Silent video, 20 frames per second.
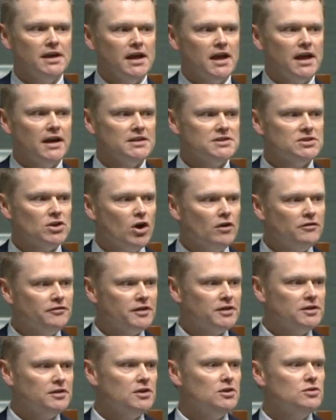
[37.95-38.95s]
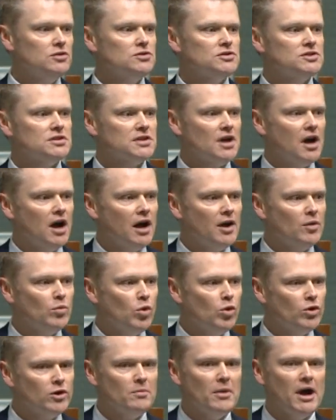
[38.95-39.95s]
And it's often used as the high
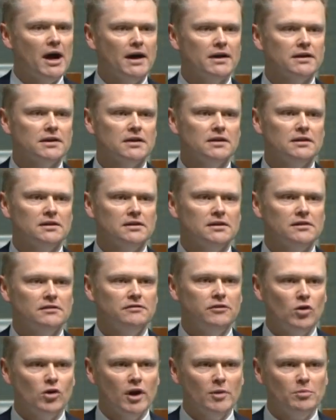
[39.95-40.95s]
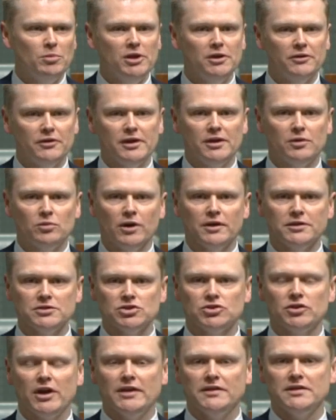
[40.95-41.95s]
watermark for a period where
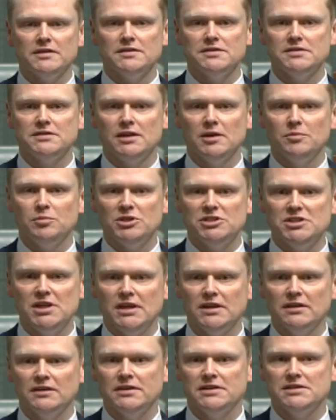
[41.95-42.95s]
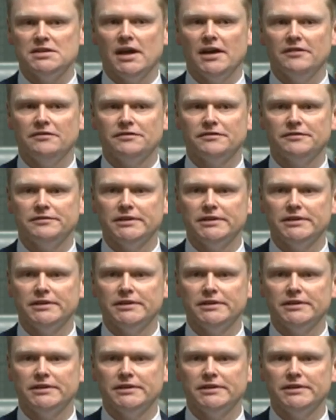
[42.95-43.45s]
Australians did it particularly tough.